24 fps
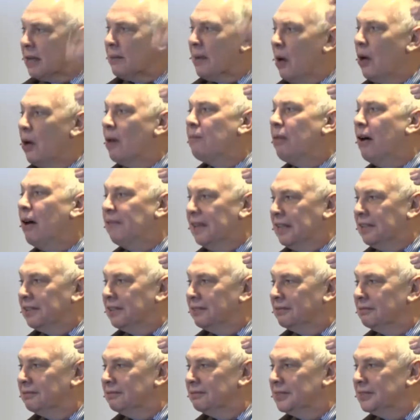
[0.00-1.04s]
somehow above it,
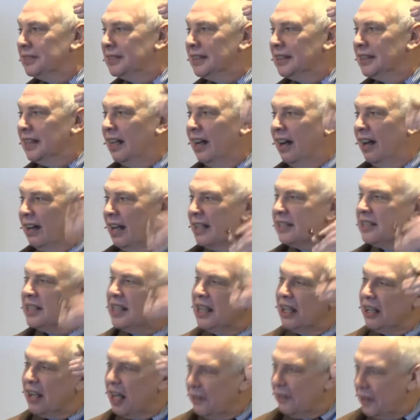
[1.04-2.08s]
and I
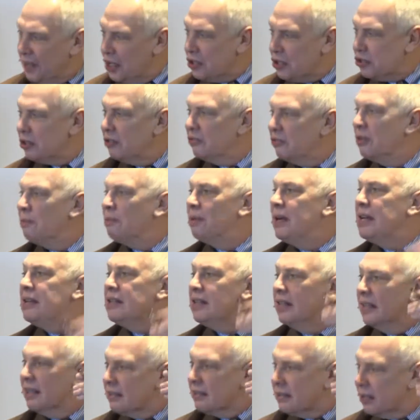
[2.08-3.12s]
see a kind of history
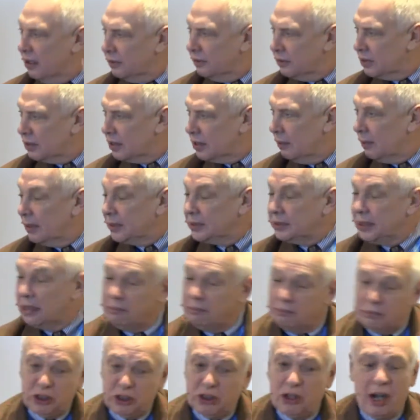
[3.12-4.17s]
repeating itself to some
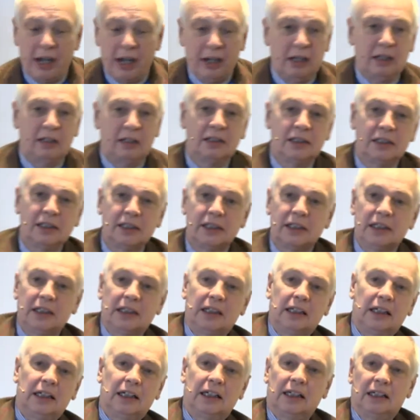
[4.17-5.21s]
extent. China,
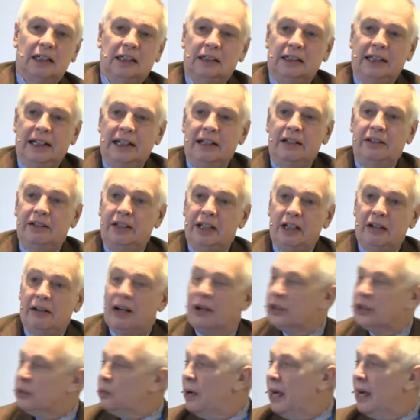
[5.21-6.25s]
India,
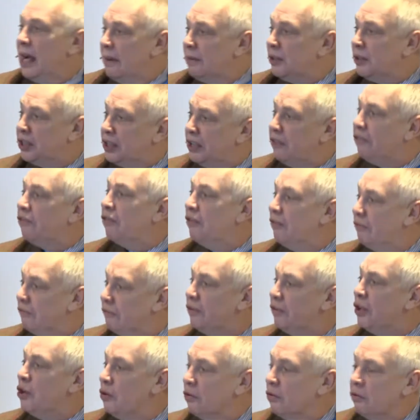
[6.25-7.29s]
elsewhere have a different
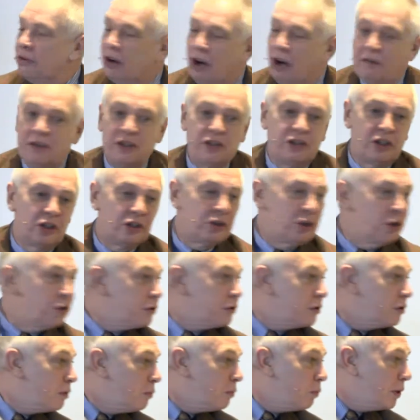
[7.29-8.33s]
view of
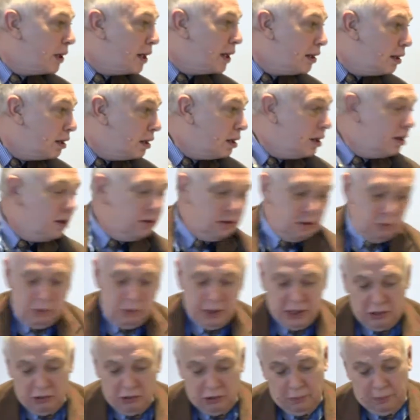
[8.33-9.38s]
institutions than
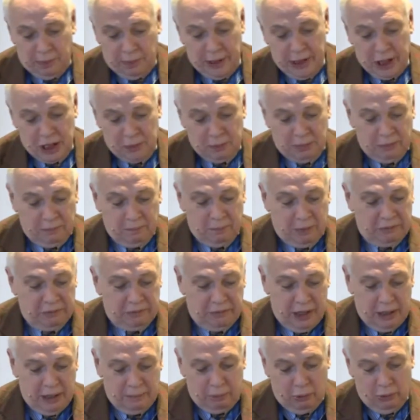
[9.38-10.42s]
we Europeans, but
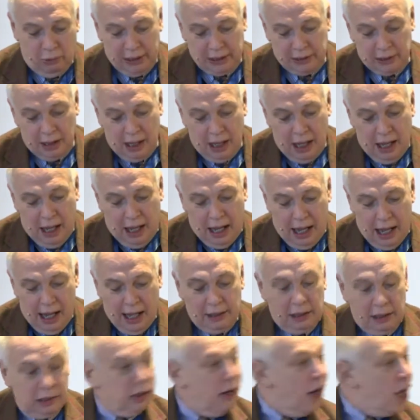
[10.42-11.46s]
fair point.
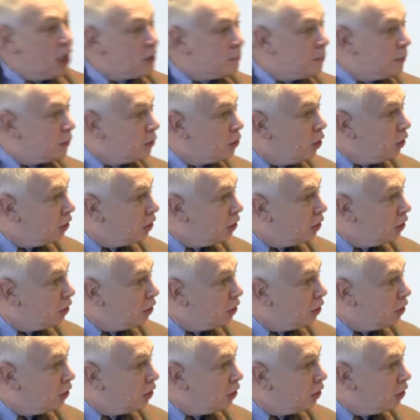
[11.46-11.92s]
And last but